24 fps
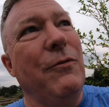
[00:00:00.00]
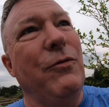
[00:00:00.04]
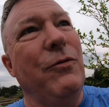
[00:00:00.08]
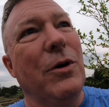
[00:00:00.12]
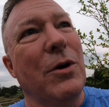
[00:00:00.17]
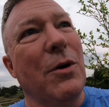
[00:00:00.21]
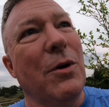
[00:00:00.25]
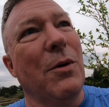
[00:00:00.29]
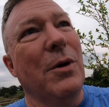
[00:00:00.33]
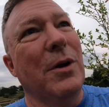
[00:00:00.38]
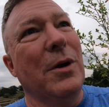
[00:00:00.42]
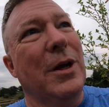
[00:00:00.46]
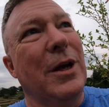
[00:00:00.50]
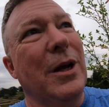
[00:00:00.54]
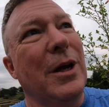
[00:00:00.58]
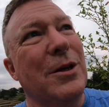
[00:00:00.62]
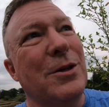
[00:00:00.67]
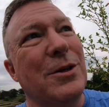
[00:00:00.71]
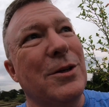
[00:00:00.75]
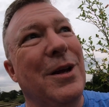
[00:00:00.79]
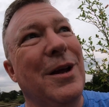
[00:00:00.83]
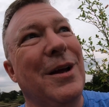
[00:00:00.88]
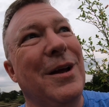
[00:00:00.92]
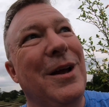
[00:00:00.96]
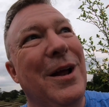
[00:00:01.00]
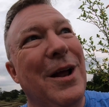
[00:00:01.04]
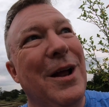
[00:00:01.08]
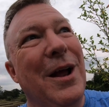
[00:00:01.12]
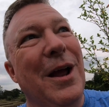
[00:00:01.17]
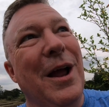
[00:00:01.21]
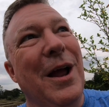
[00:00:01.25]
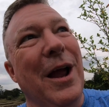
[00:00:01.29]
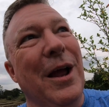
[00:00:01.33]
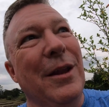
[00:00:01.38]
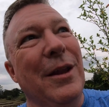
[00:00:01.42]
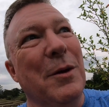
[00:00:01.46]
you go in the kitchen,
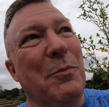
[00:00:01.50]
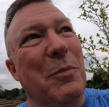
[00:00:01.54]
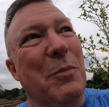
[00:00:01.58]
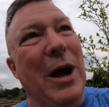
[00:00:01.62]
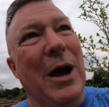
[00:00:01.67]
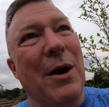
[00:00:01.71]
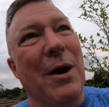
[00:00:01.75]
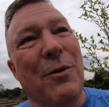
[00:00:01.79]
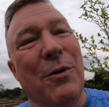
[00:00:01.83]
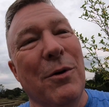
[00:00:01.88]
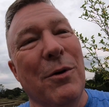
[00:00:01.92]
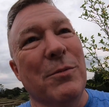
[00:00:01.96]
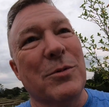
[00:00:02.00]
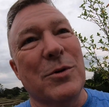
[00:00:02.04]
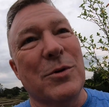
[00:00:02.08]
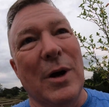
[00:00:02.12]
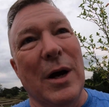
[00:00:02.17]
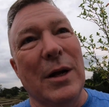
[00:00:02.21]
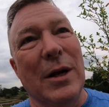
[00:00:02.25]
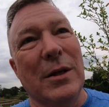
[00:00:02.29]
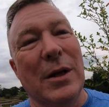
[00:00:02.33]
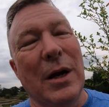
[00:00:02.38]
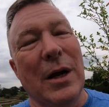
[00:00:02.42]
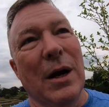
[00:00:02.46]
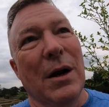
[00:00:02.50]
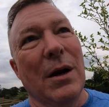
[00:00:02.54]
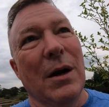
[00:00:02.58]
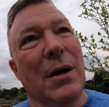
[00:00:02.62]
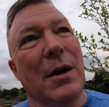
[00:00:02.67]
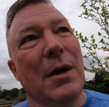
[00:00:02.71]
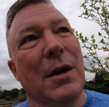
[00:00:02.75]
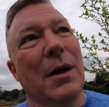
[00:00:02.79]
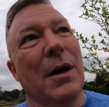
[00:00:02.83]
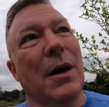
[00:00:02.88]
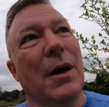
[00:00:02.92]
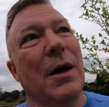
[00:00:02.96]
and the powder room's right there.
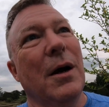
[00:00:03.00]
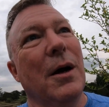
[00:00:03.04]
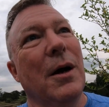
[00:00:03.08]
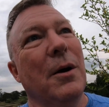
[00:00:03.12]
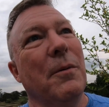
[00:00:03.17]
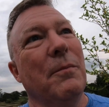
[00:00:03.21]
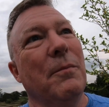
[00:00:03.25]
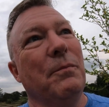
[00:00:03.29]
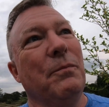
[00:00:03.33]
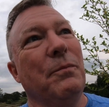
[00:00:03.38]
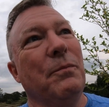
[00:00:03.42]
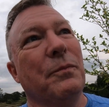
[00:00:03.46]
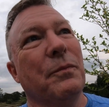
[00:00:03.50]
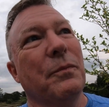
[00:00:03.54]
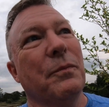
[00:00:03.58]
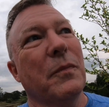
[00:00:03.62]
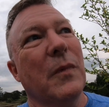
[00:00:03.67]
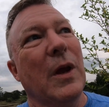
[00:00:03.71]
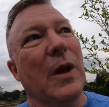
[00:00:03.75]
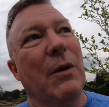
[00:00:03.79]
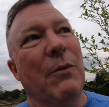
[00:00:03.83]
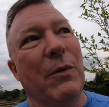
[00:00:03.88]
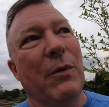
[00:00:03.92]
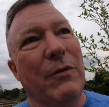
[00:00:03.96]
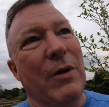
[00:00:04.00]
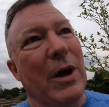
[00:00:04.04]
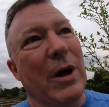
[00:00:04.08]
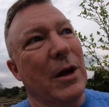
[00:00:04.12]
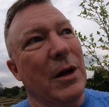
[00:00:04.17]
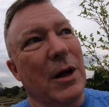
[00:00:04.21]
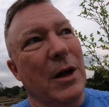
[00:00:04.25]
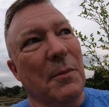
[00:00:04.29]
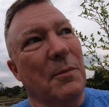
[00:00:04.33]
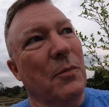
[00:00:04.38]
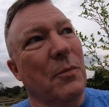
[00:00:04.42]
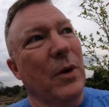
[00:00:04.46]
And we
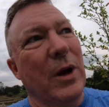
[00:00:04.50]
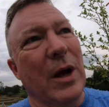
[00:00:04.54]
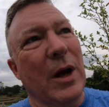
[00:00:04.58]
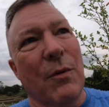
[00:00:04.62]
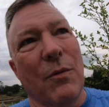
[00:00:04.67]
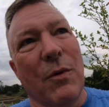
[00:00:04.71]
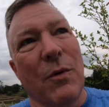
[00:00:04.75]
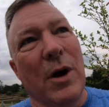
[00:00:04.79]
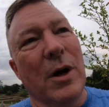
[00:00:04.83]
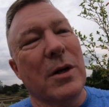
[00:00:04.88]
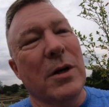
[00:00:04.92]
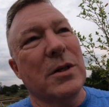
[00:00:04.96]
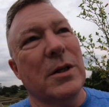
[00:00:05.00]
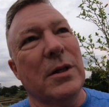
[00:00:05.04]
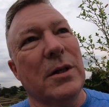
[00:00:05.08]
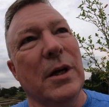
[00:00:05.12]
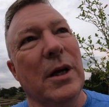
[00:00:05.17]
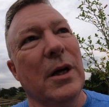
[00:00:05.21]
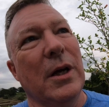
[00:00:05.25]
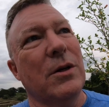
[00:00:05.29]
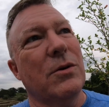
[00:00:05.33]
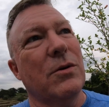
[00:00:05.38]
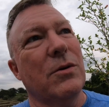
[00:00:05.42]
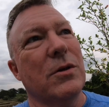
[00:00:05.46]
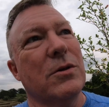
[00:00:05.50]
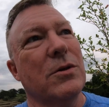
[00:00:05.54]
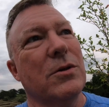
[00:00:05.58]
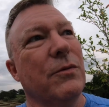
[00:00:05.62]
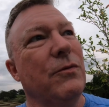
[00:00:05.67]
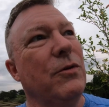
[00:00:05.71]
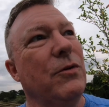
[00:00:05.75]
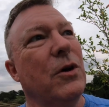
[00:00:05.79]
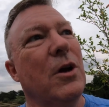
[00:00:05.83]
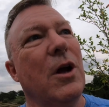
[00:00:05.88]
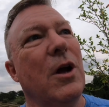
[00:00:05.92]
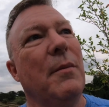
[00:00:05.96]
got rugs at the entrance, so
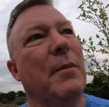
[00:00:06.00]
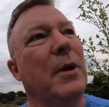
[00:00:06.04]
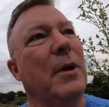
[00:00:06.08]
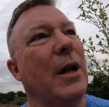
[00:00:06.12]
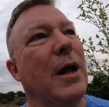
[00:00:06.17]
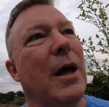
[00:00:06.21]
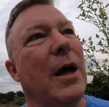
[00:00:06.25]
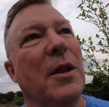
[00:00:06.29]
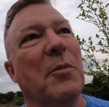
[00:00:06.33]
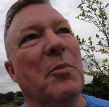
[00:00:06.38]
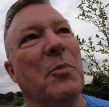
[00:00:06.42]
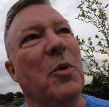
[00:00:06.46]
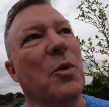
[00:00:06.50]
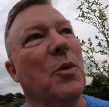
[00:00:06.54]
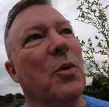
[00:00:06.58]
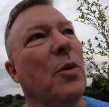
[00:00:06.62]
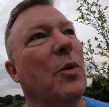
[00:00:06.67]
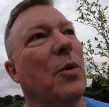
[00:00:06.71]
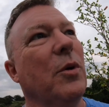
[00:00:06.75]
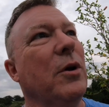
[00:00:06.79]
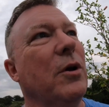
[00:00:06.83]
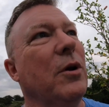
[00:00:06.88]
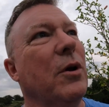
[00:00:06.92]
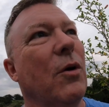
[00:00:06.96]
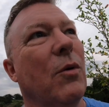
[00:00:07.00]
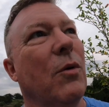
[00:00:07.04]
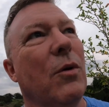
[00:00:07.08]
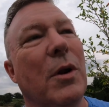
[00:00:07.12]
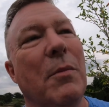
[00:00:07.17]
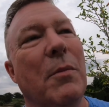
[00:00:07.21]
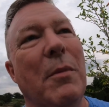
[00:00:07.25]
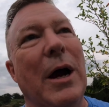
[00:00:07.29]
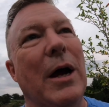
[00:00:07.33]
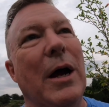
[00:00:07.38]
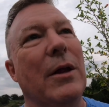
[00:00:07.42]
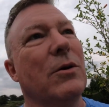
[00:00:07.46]
if you're coming in out of the pool and you go into
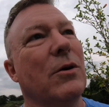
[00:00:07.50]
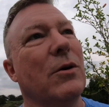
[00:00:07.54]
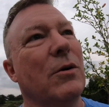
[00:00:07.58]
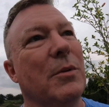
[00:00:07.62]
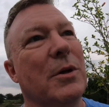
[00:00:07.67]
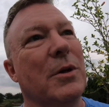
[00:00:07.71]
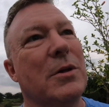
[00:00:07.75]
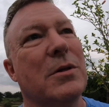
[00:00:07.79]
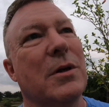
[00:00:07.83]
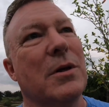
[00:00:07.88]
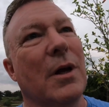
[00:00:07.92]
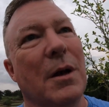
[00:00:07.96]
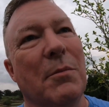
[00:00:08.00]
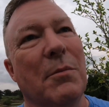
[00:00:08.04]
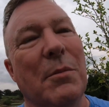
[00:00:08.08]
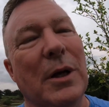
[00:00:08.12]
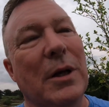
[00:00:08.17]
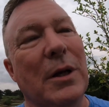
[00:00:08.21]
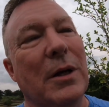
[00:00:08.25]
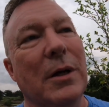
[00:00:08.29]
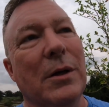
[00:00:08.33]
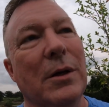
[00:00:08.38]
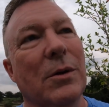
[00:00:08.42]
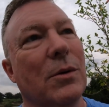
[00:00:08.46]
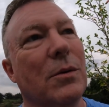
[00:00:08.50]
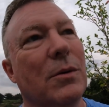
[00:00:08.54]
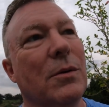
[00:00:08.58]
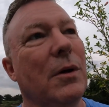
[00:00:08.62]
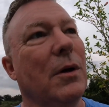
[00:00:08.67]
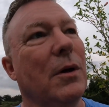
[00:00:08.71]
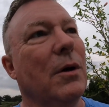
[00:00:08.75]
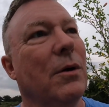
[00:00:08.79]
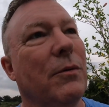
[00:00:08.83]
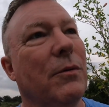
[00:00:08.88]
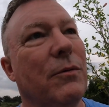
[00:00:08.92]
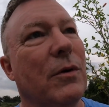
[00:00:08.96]
the bathroom, it's not a big deal.
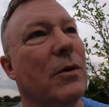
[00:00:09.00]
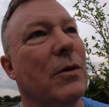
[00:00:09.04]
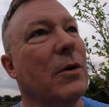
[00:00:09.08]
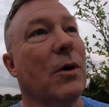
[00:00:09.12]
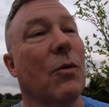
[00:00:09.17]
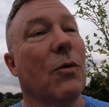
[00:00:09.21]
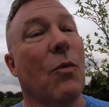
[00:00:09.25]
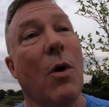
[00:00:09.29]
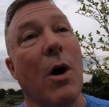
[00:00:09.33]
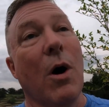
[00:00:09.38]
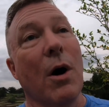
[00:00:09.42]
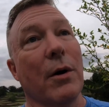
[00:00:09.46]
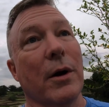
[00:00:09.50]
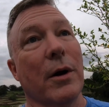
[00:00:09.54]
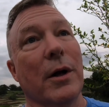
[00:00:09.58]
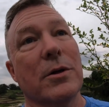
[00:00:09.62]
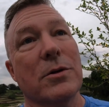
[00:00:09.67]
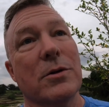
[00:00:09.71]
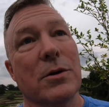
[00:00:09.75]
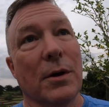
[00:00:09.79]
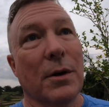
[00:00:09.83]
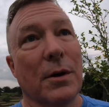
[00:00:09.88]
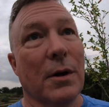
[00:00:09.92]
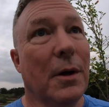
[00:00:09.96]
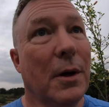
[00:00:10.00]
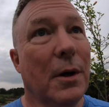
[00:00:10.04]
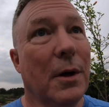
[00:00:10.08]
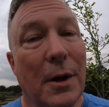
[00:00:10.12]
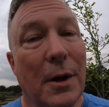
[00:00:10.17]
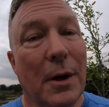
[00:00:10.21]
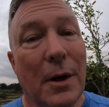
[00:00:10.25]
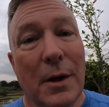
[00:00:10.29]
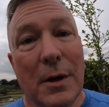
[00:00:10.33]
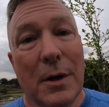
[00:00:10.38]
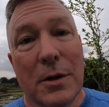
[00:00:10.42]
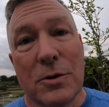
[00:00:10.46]
If there's a little water gets on the
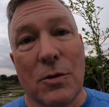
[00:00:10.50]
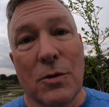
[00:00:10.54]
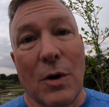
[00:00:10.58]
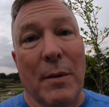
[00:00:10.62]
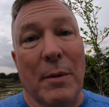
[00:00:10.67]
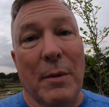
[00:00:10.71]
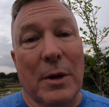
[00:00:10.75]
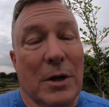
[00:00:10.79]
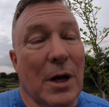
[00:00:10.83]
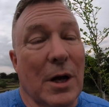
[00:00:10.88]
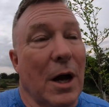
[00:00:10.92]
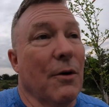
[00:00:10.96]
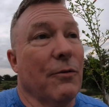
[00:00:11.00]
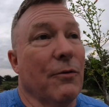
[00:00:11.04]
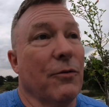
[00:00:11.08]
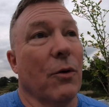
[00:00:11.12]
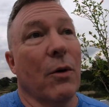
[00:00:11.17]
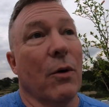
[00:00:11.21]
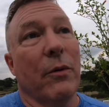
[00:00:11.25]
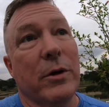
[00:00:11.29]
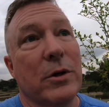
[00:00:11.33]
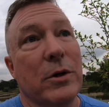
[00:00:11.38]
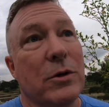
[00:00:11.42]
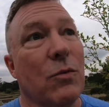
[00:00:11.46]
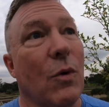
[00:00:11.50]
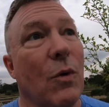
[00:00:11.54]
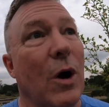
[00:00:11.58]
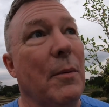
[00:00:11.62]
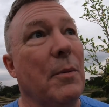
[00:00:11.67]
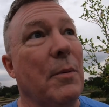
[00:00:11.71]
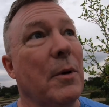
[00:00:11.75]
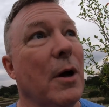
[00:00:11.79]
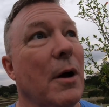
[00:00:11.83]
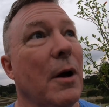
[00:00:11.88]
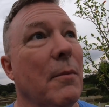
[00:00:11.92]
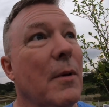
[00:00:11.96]
ceramic tile floor, we just
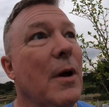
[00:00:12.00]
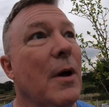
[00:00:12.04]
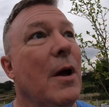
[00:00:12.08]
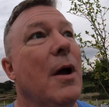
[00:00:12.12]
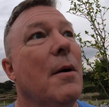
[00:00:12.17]
wipe it up.